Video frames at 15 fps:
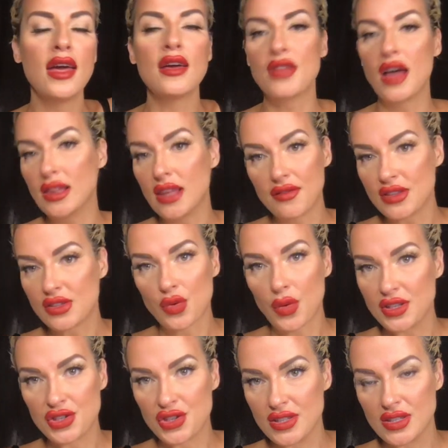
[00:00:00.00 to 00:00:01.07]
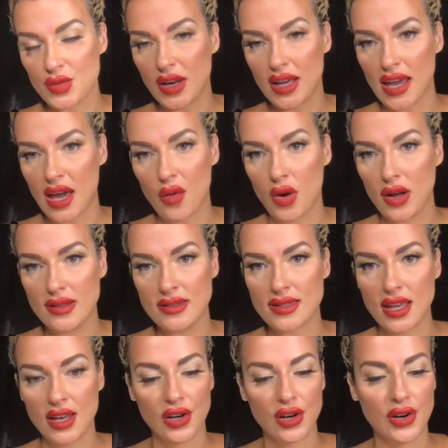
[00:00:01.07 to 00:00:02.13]
I love these questions when I get ones
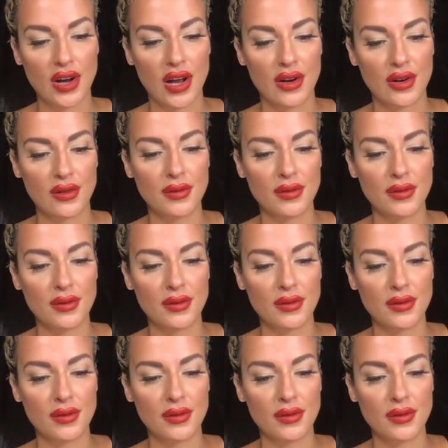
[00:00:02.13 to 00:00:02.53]
that are